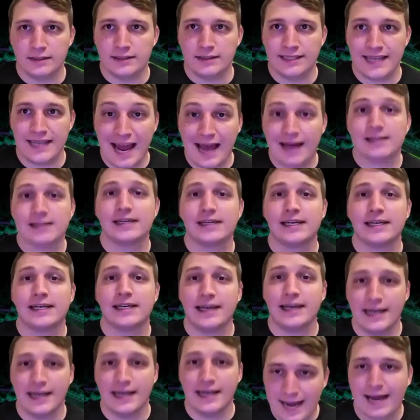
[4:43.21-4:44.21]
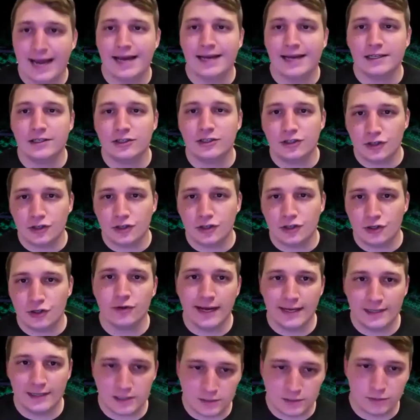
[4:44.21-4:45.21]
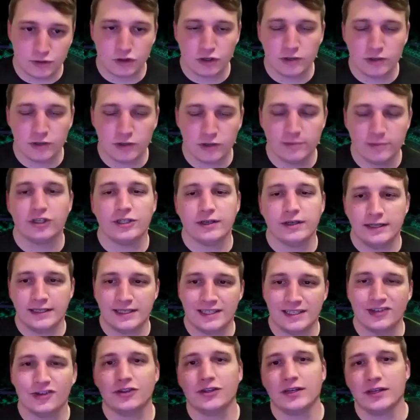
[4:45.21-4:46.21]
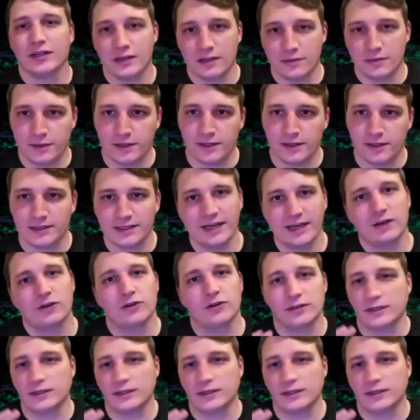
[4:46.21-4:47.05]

tally and add to that subscription until the end of the billing cycle,